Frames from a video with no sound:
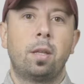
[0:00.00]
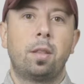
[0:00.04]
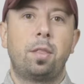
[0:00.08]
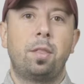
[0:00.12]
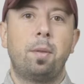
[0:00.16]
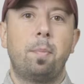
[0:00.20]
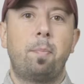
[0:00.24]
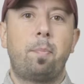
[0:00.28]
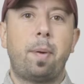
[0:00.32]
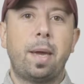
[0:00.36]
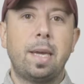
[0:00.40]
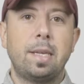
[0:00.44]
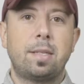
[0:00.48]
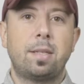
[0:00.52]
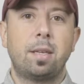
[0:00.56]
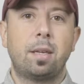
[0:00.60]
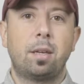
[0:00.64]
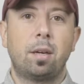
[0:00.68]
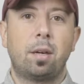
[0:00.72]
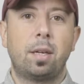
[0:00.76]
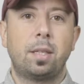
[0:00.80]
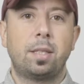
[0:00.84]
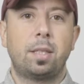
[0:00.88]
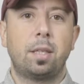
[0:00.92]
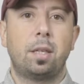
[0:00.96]
The basic
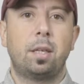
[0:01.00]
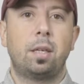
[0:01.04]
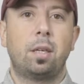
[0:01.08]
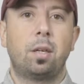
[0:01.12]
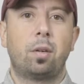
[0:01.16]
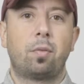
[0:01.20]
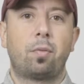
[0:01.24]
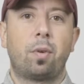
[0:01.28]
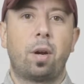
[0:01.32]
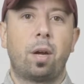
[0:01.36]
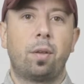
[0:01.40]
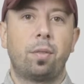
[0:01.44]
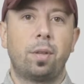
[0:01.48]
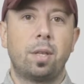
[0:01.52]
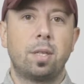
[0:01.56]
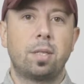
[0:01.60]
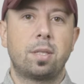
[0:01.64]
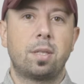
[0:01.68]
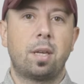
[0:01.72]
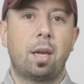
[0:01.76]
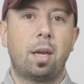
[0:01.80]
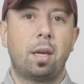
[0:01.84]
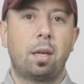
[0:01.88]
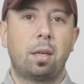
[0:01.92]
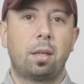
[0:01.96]
idea around this
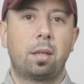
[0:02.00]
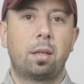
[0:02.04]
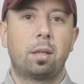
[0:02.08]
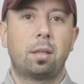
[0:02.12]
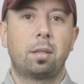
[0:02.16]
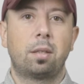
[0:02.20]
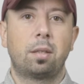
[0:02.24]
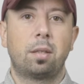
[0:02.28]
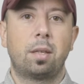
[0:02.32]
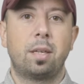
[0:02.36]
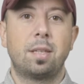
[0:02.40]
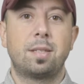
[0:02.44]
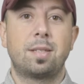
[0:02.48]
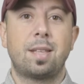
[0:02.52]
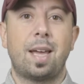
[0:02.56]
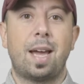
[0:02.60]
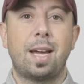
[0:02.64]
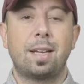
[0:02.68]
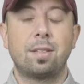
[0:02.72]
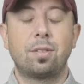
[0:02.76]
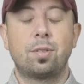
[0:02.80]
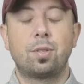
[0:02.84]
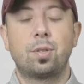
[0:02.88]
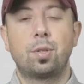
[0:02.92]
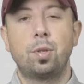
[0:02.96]
tech is to
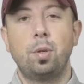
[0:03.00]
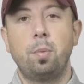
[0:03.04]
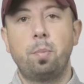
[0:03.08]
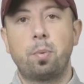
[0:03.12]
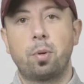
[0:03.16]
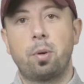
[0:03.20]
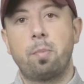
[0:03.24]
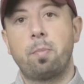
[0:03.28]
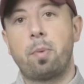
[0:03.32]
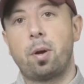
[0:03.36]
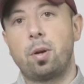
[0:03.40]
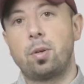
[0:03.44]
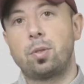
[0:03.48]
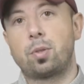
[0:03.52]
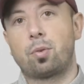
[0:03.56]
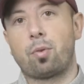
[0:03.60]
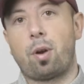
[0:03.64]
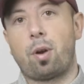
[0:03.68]
add superimposed